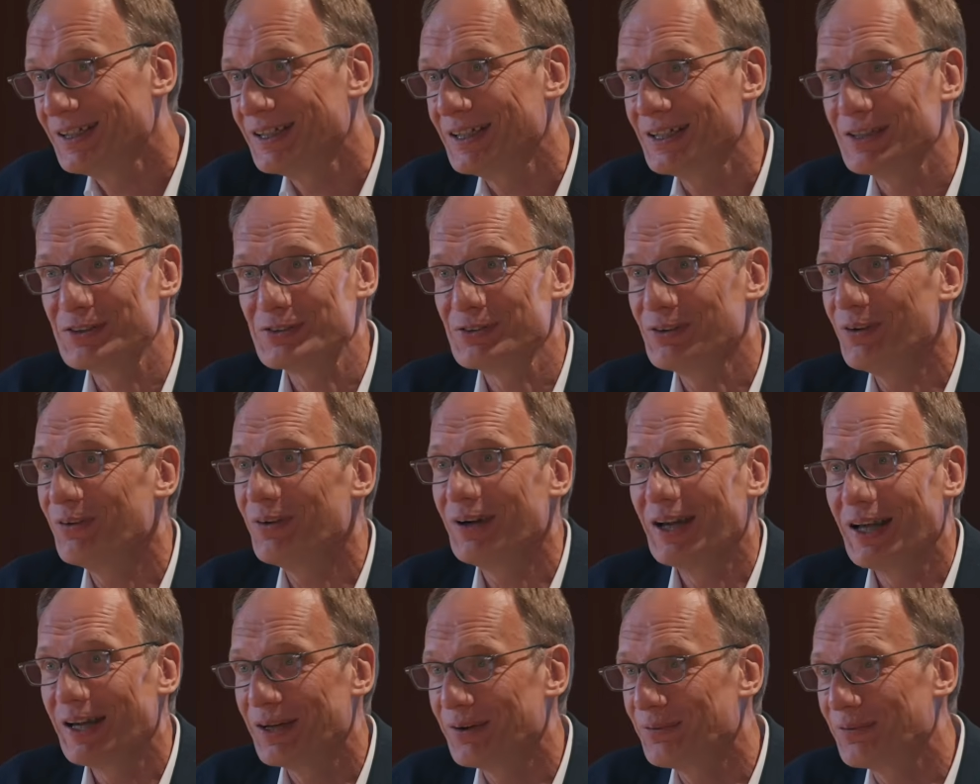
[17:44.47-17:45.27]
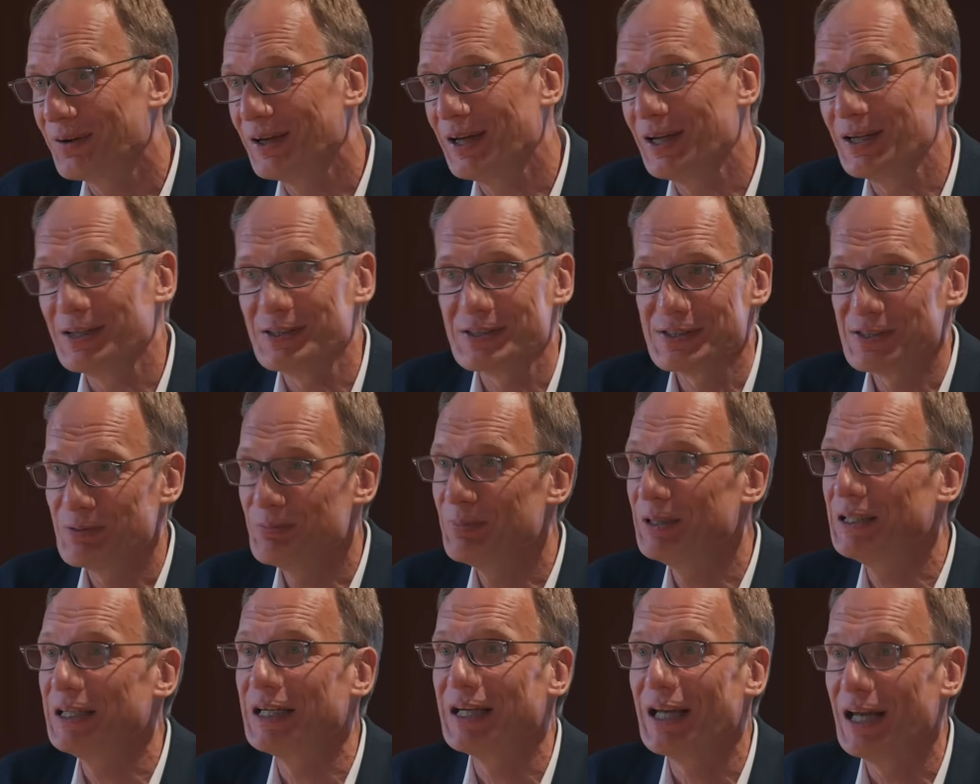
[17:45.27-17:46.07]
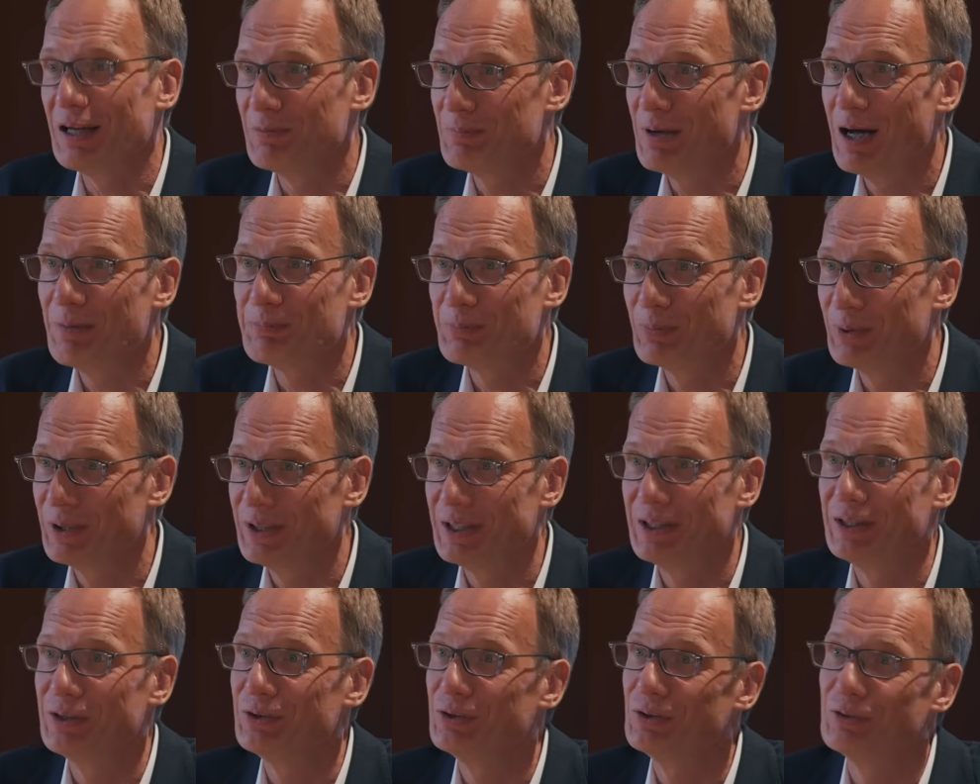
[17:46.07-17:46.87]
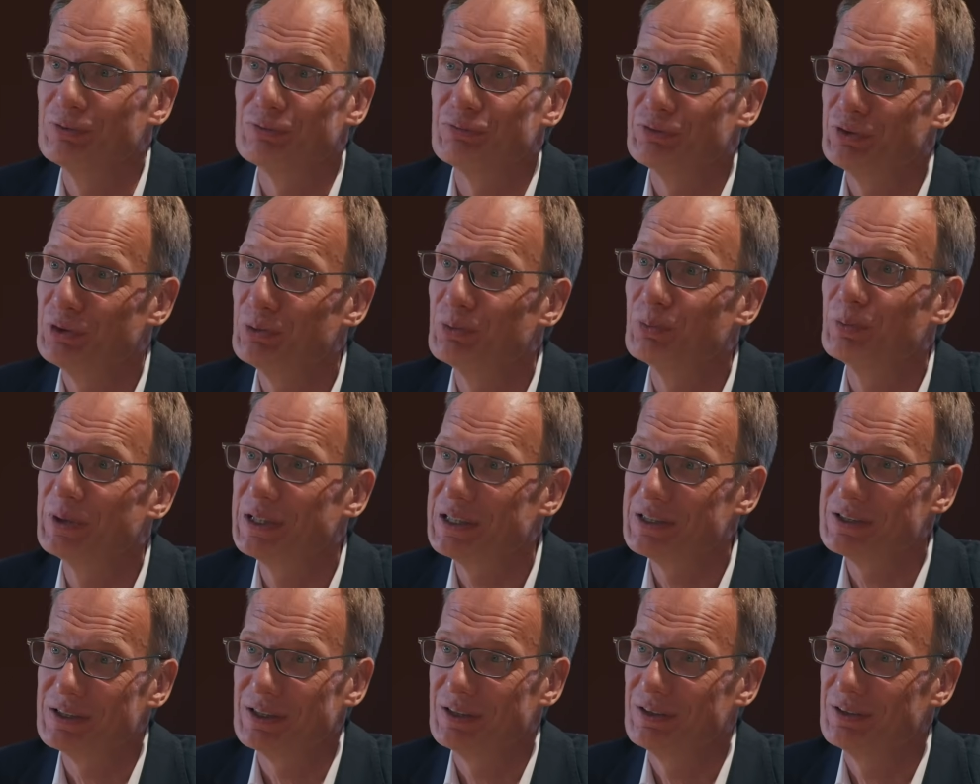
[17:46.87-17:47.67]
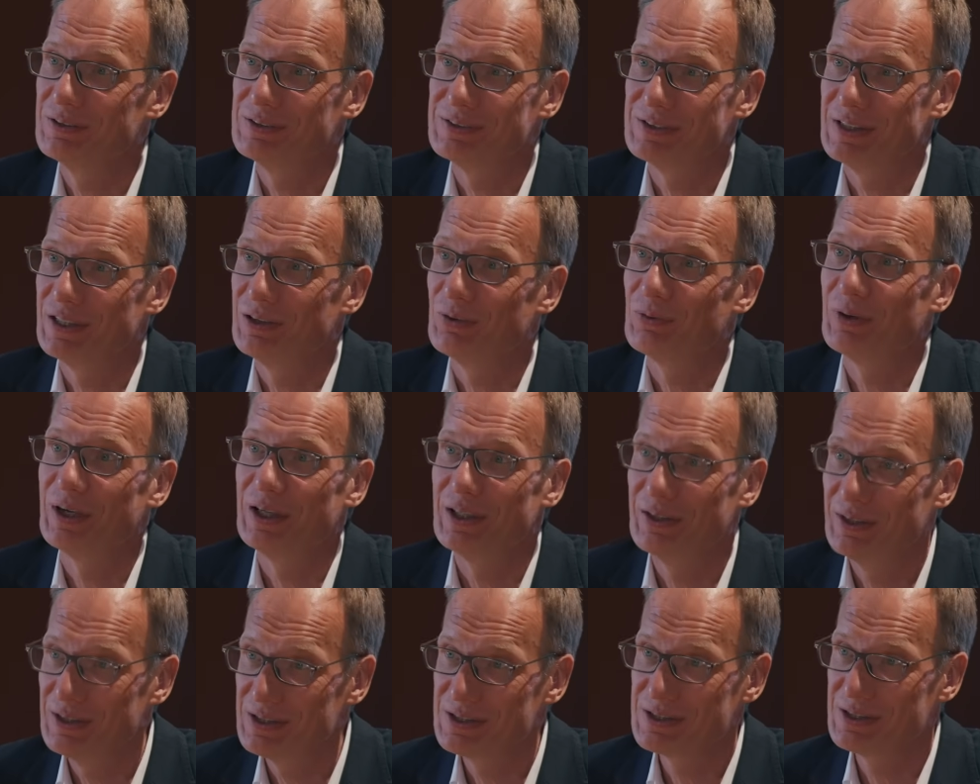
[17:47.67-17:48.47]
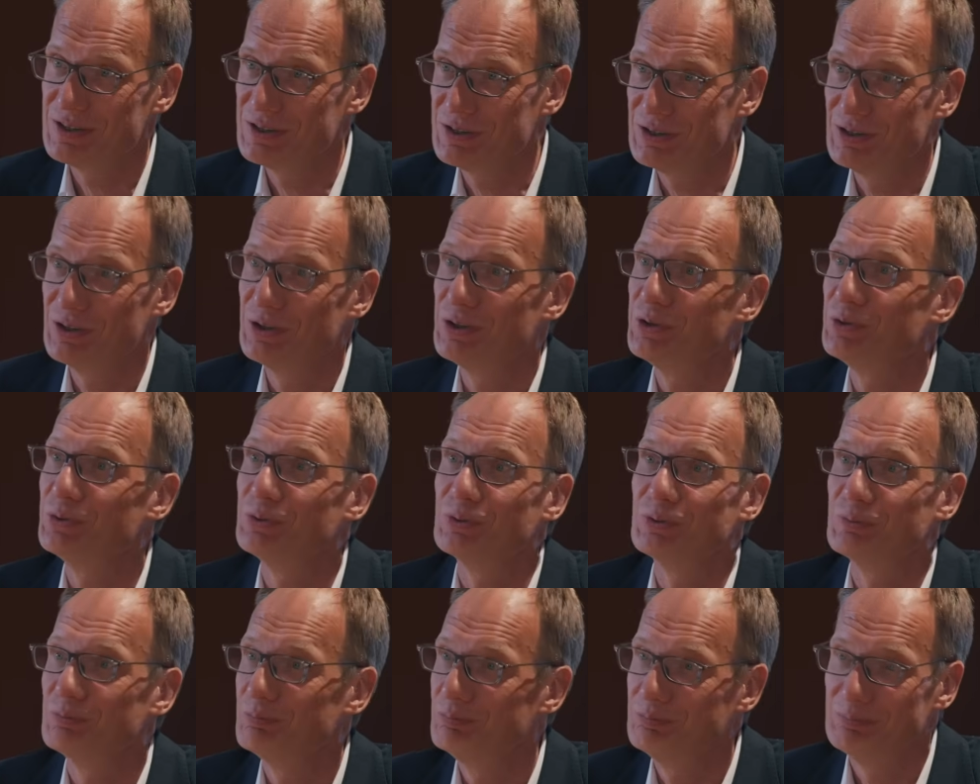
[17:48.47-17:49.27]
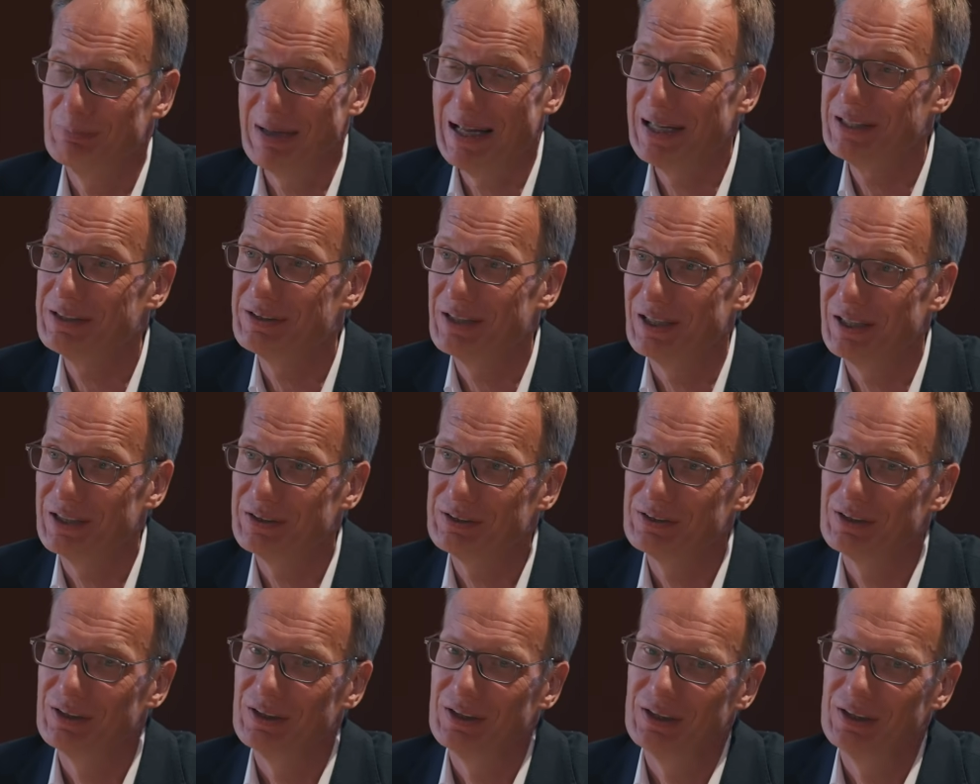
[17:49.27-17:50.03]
It's not like, okay, somebody came up within a few weeks and said, okay, this is a new mandate.